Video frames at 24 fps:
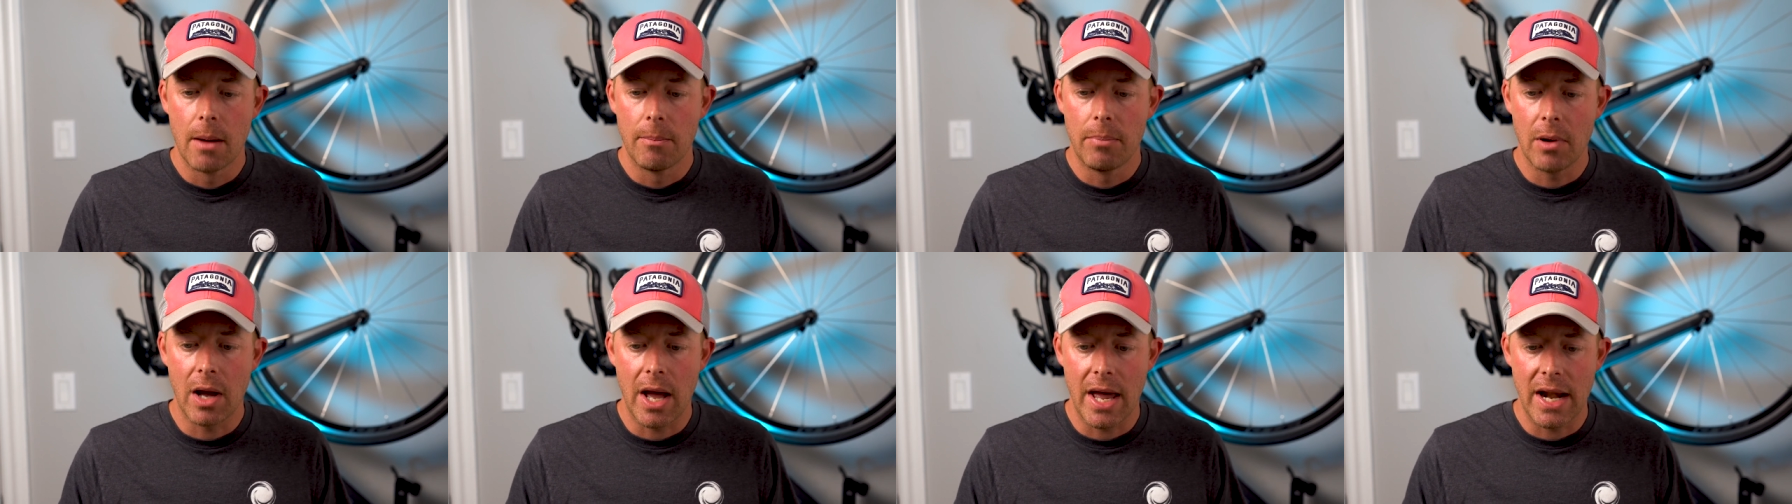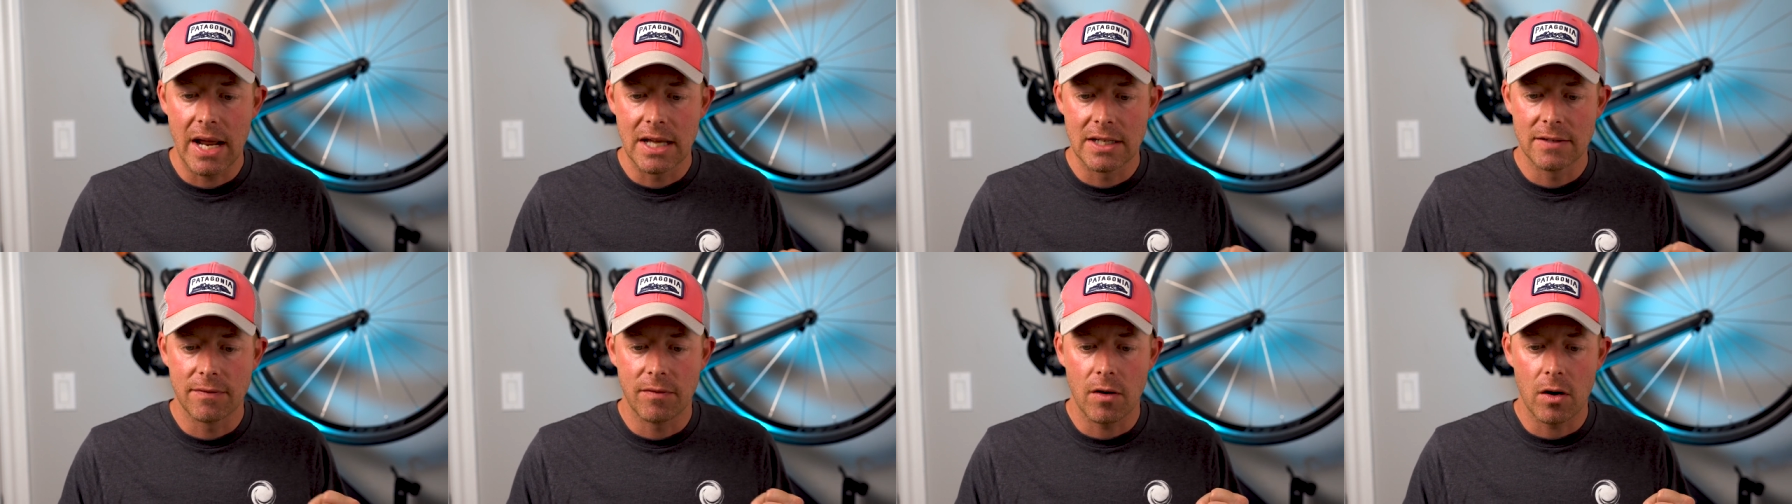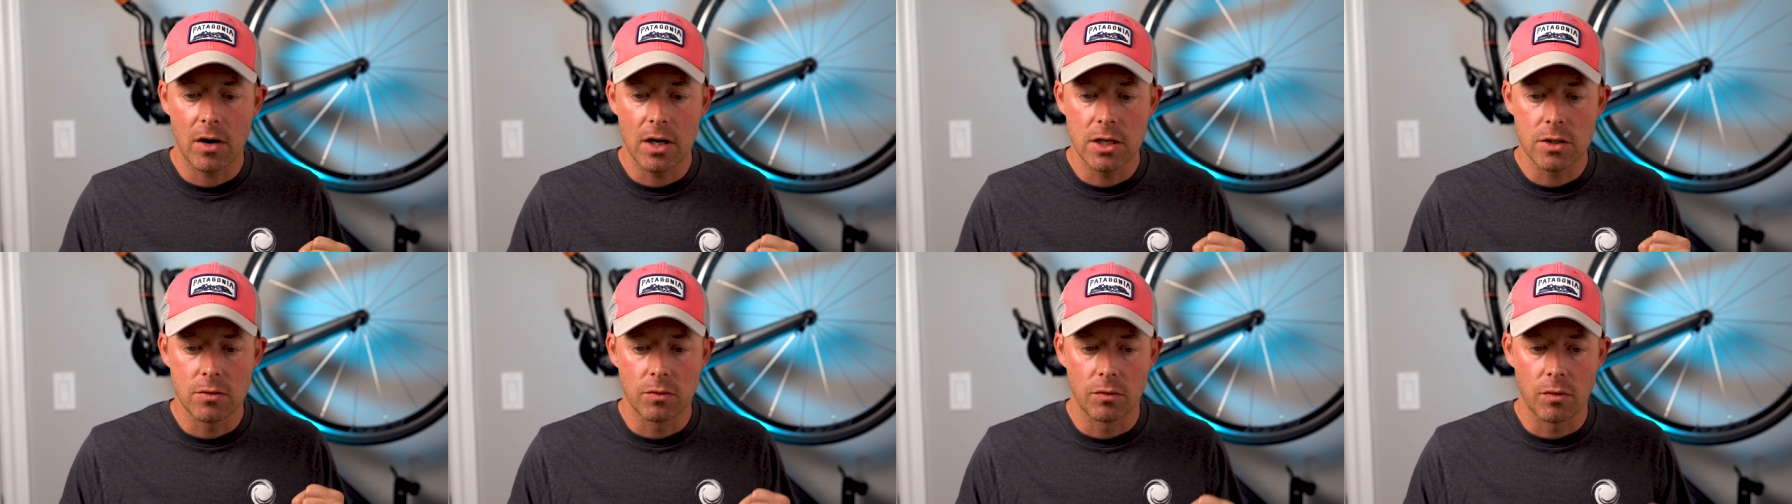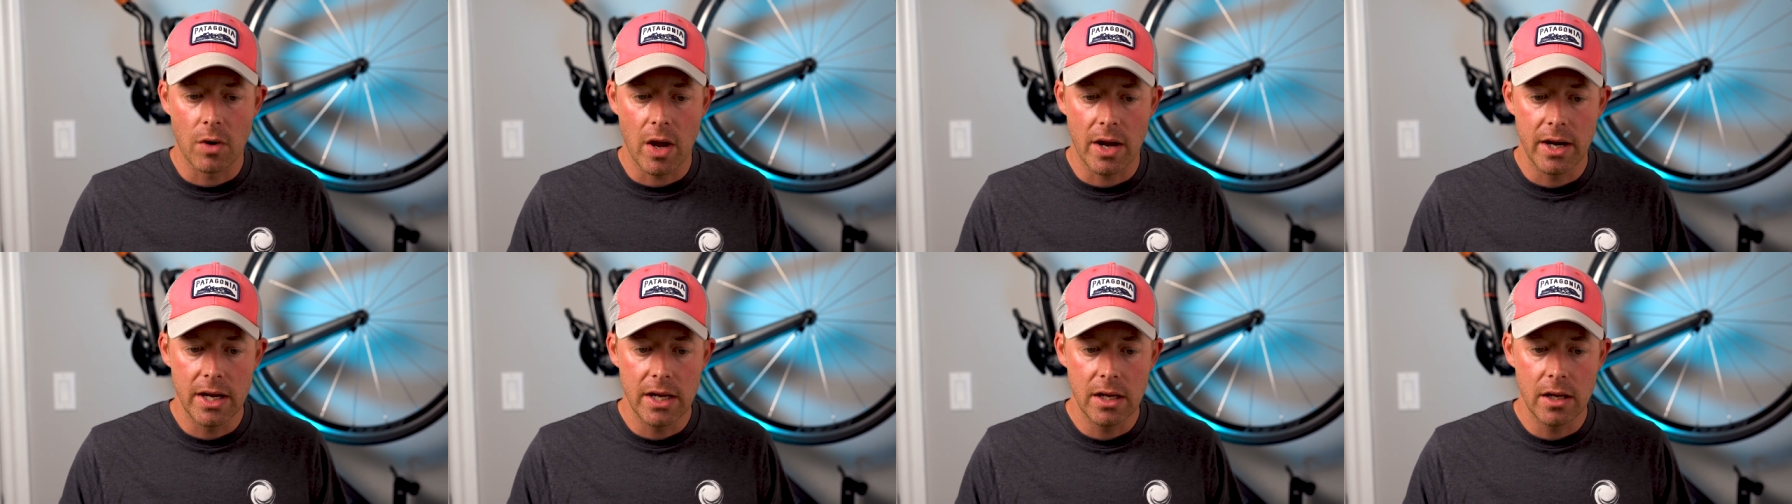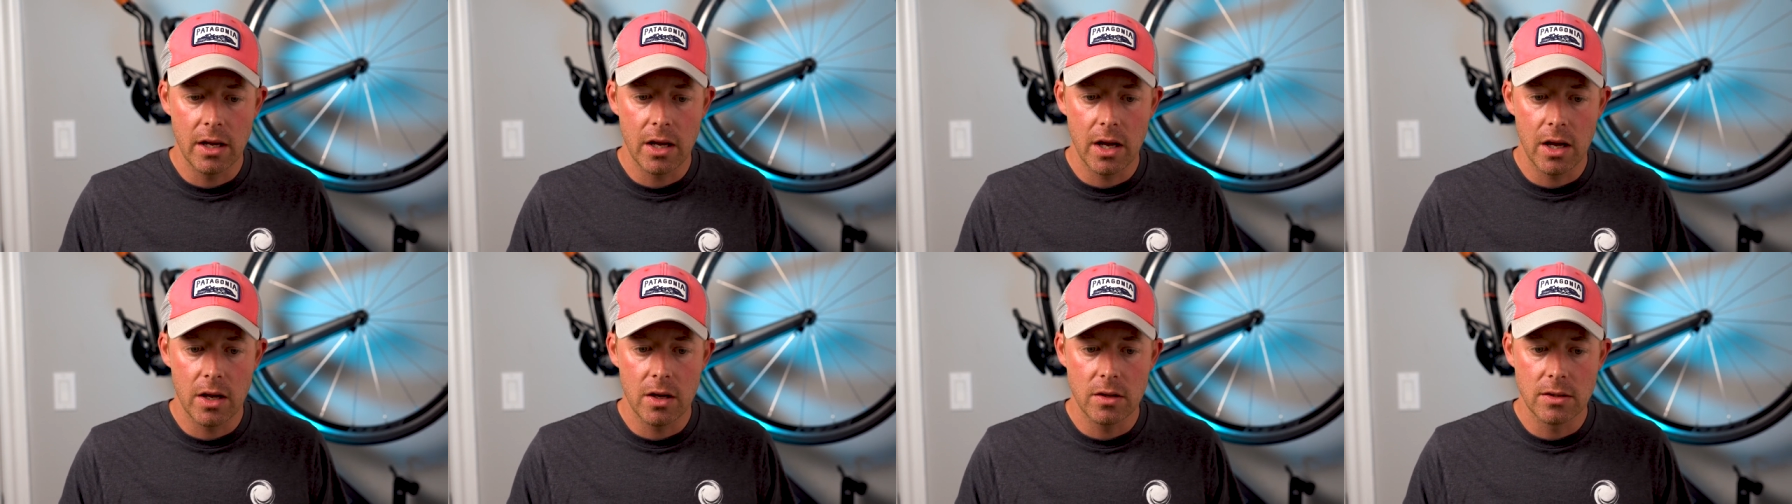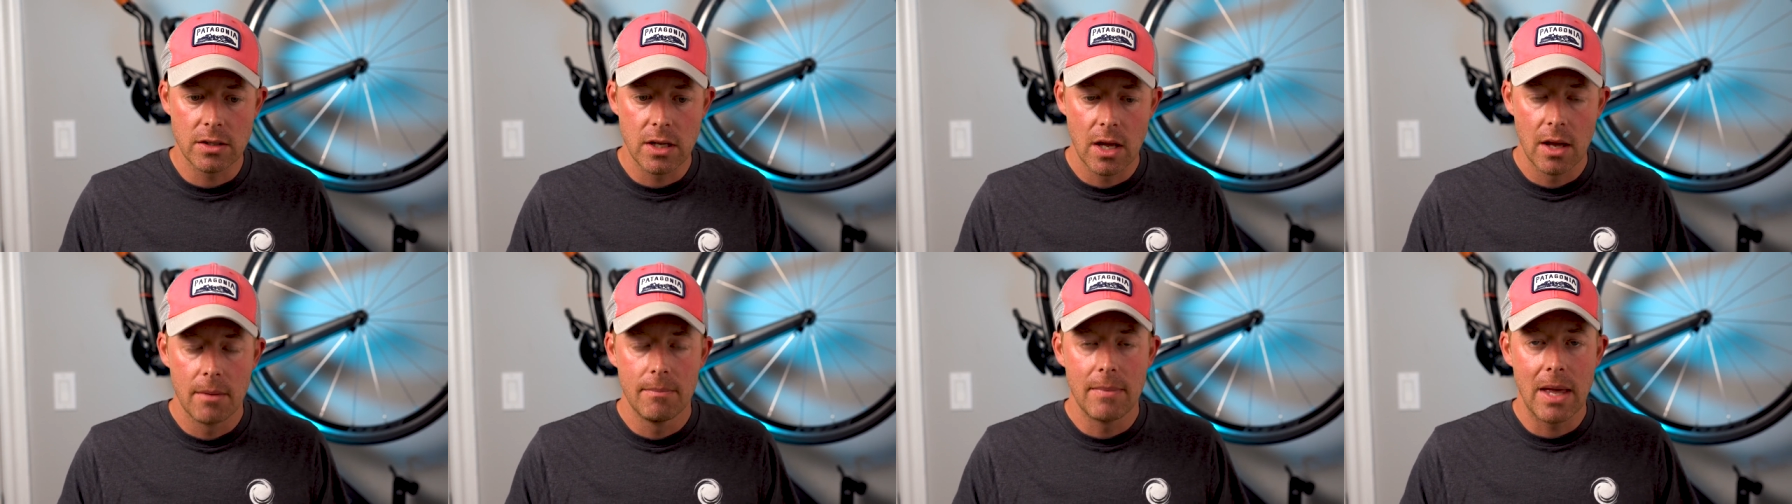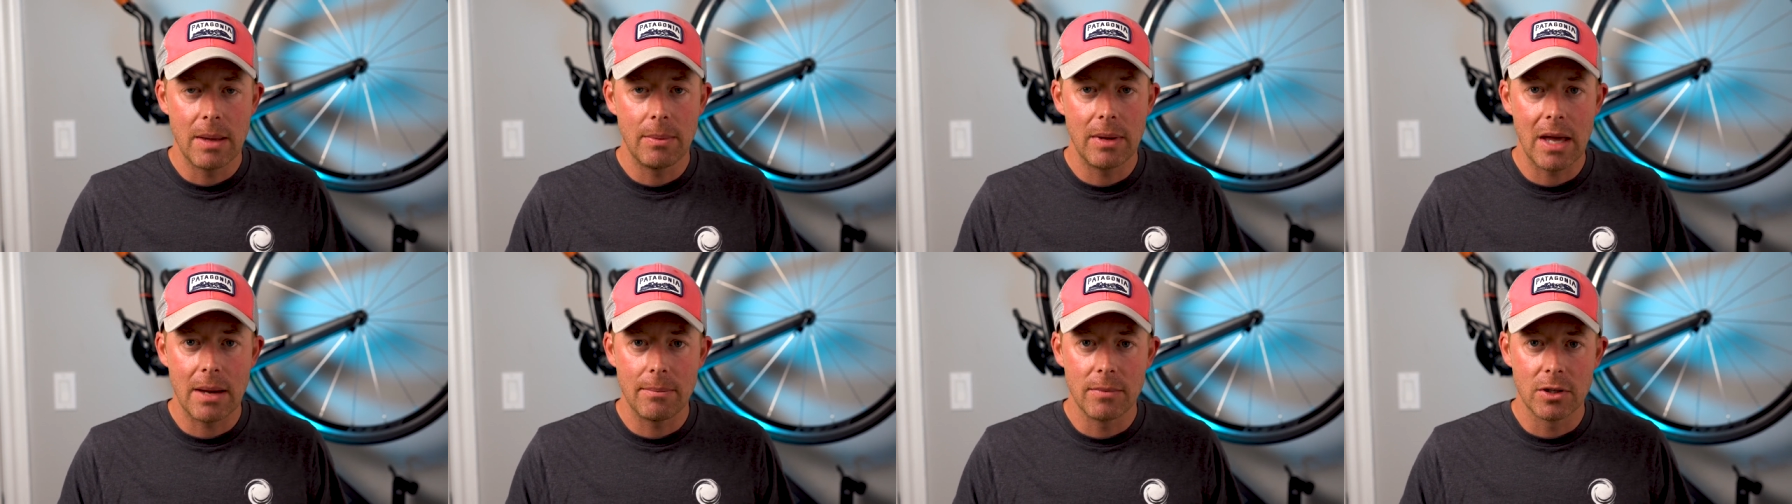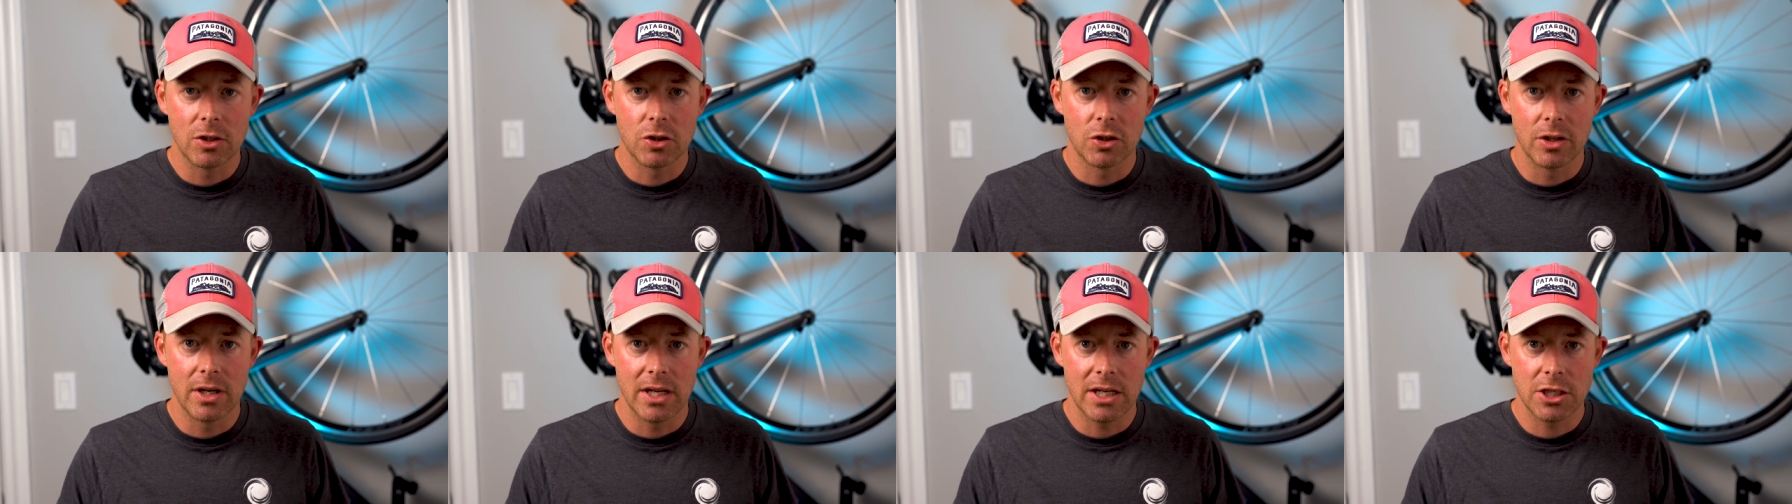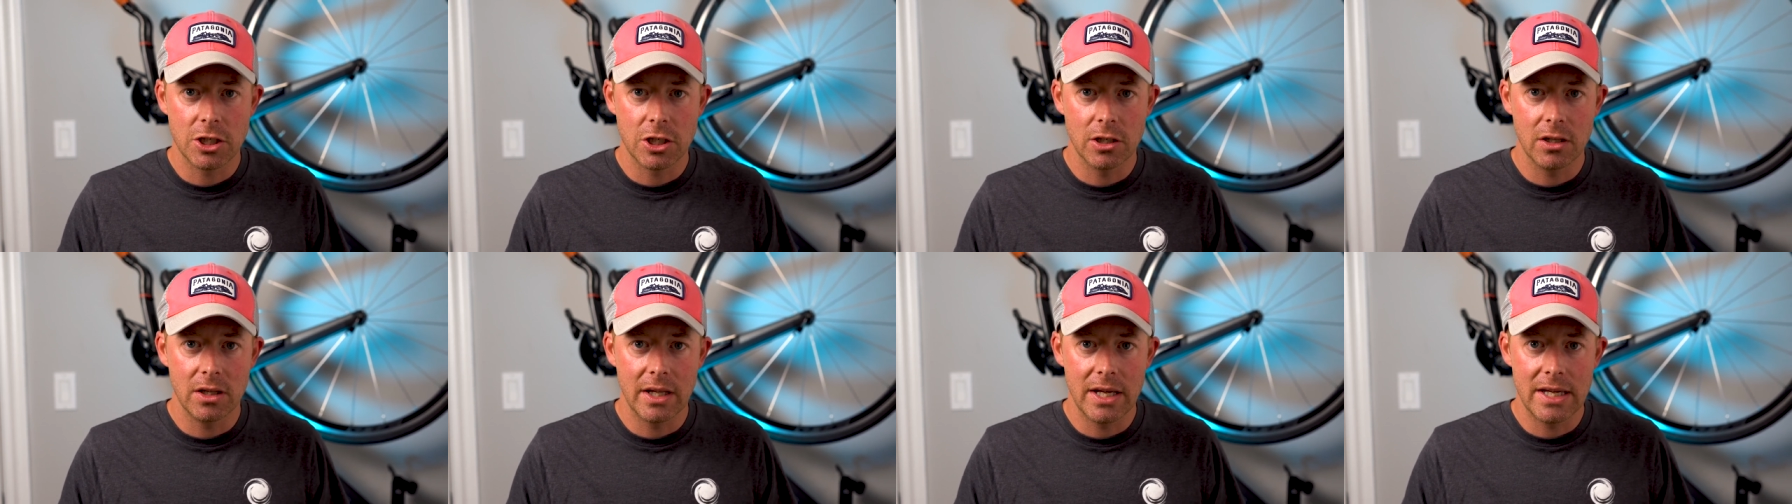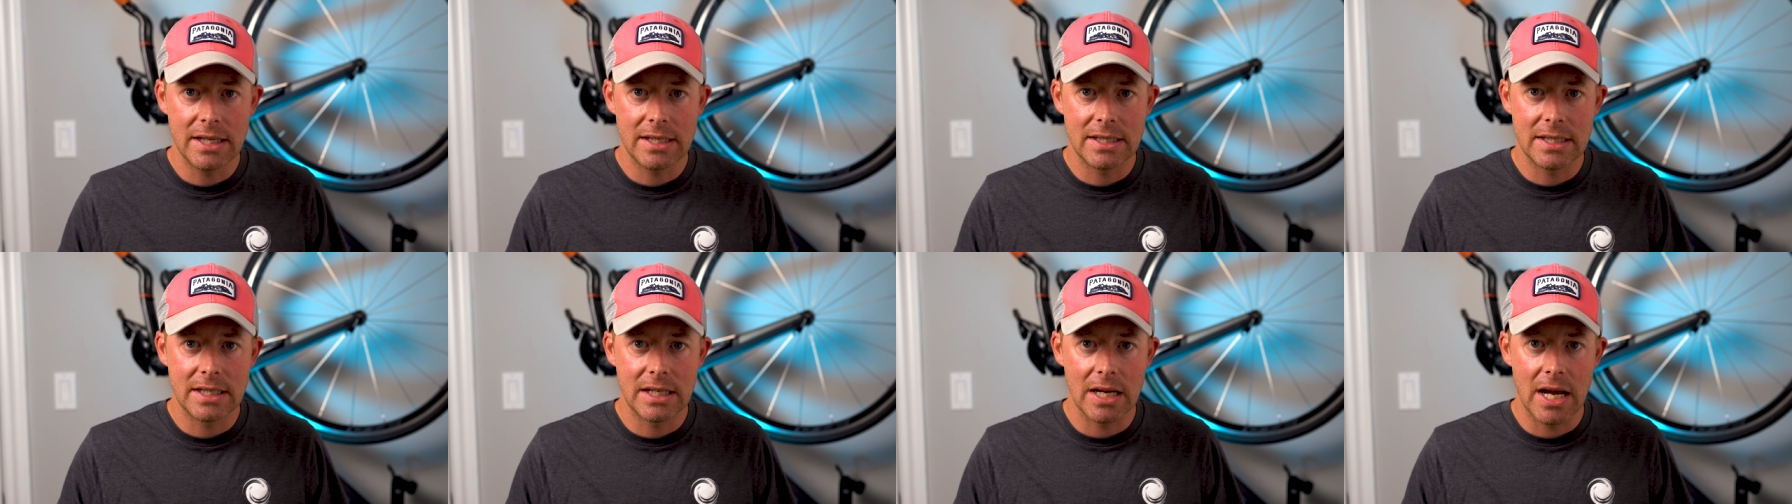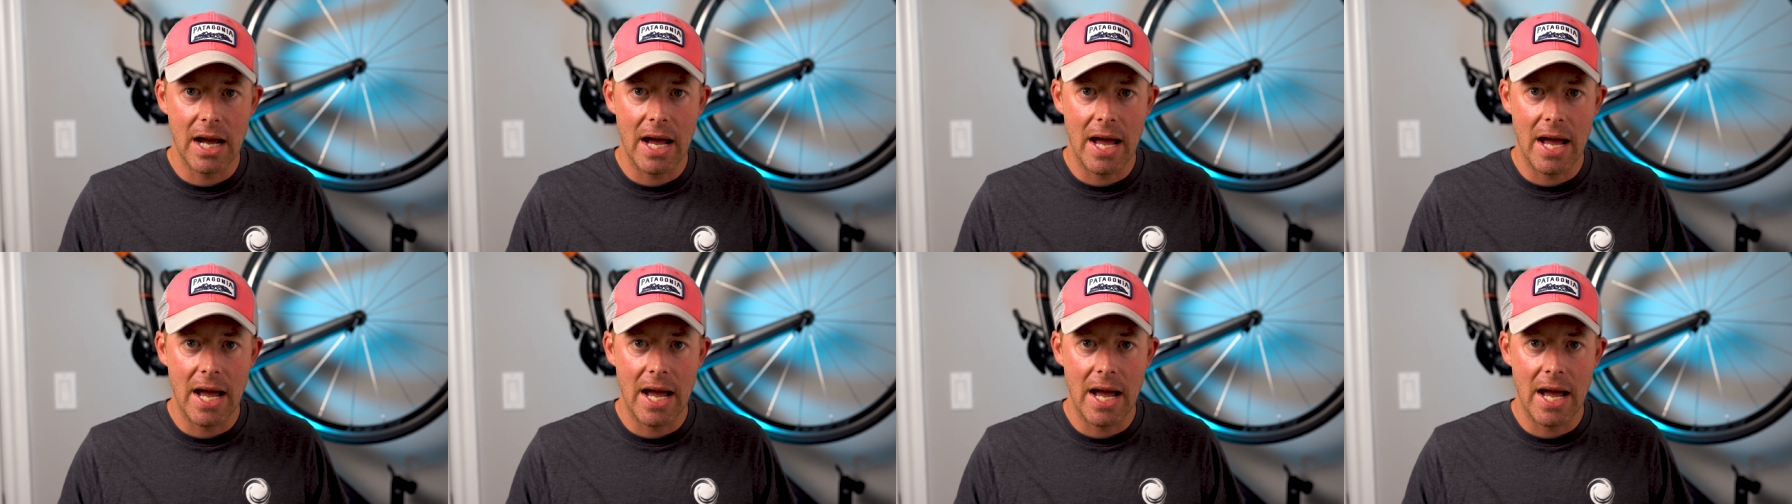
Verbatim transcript: But as far as running goes, maybe I'm a traditionalist.